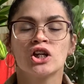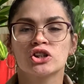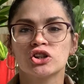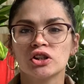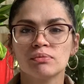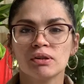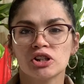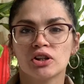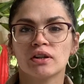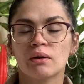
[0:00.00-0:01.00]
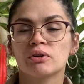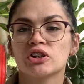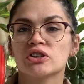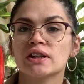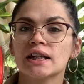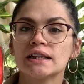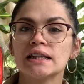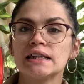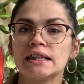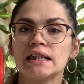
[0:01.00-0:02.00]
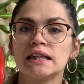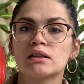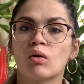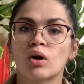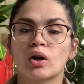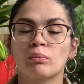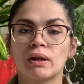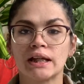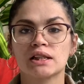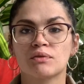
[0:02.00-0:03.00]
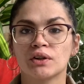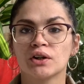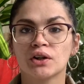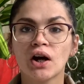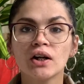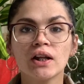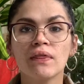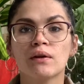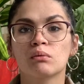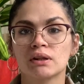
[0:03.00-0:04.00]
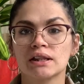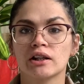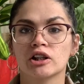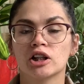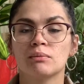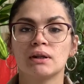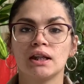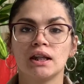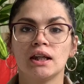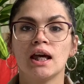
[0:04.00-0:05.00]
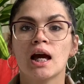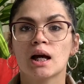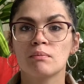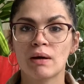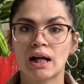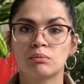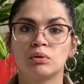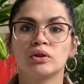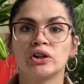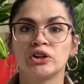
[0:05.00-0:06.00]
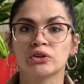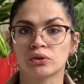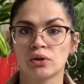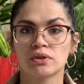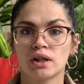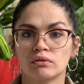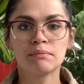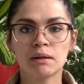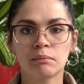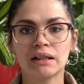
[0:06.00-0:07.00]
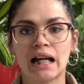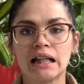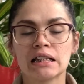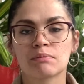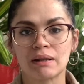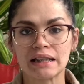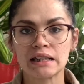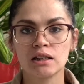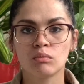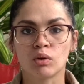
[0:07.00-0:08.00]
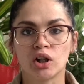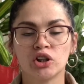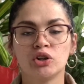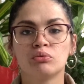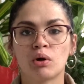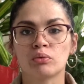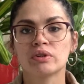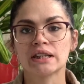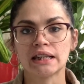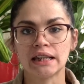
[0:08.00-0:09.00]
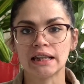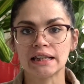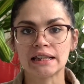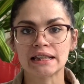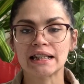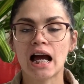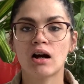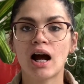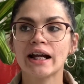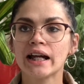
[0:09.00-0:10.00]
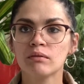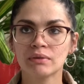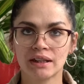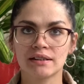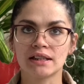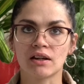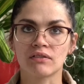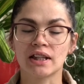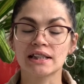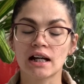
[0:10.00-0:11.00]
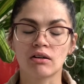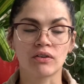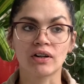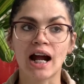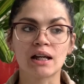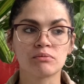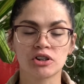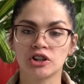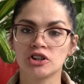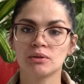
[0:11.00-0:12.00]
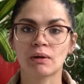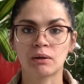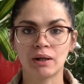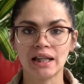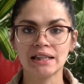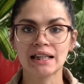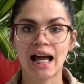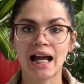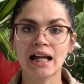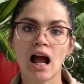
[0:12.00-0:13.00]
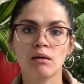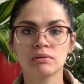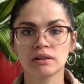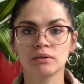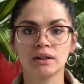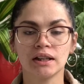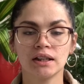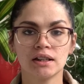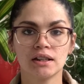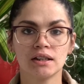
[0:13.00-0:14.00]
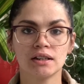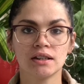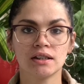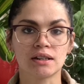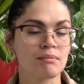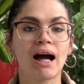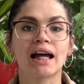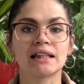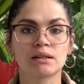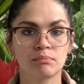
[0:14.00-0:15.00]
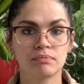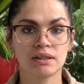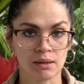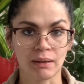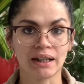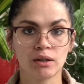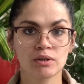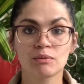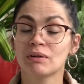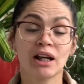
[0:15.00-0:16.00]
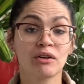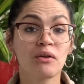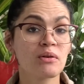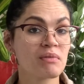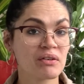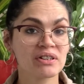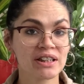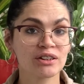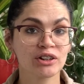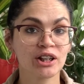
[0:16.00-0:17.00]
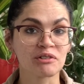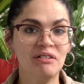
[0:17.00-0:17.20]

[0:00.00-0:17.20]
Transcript: So just make sure that when you're selecting seeds or plants for your garden, they're ones that are gonna be compatible in your grow zone. Number nine is planting what you won't eat. Now I am guilty of this, however, I am changing my ways. I absolutely demise tomatoes, but I grow them every single year.